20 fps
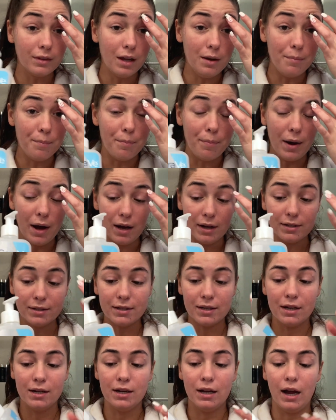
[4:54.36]
But
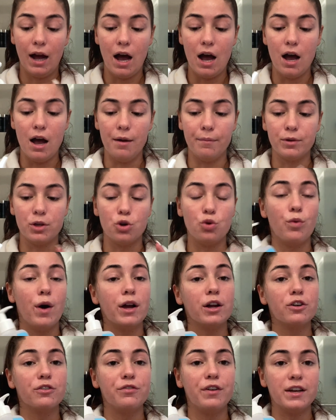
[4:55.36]
you want
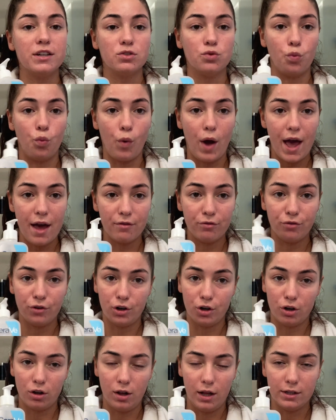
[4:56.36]
your face wet for
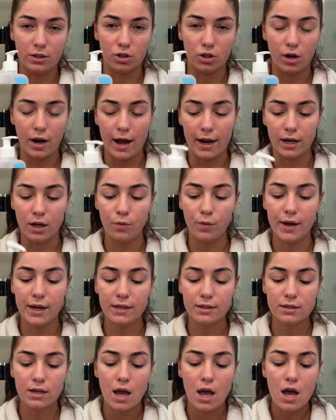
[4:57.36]
your cleanser
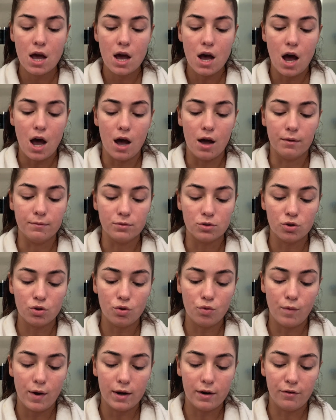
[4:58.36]
anyways. So you
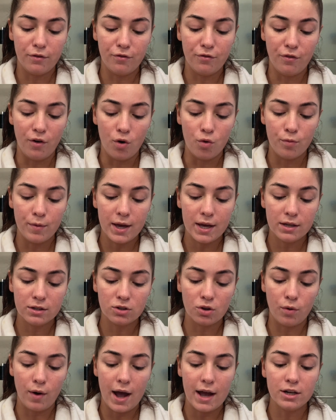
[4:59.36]
want to foam it.
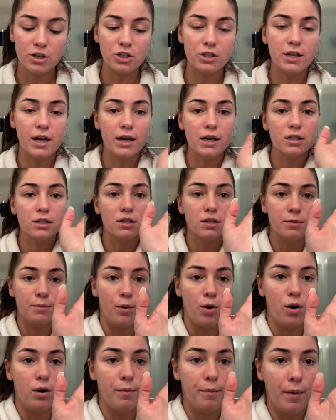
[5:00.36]
So I just take a
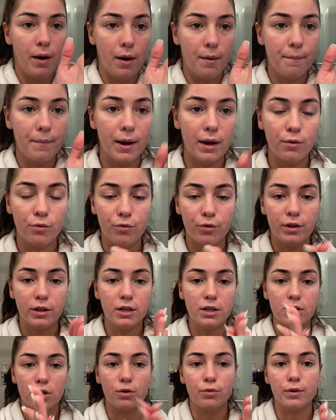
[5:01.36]
small pump. I really
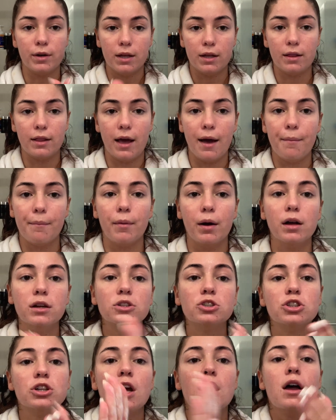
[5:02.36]
don't need that
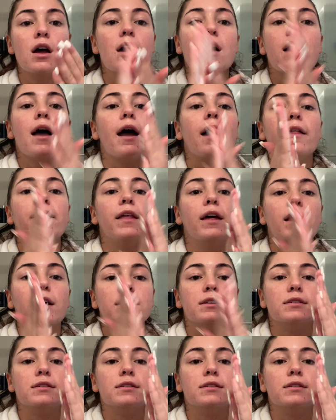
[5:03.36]
much. And then I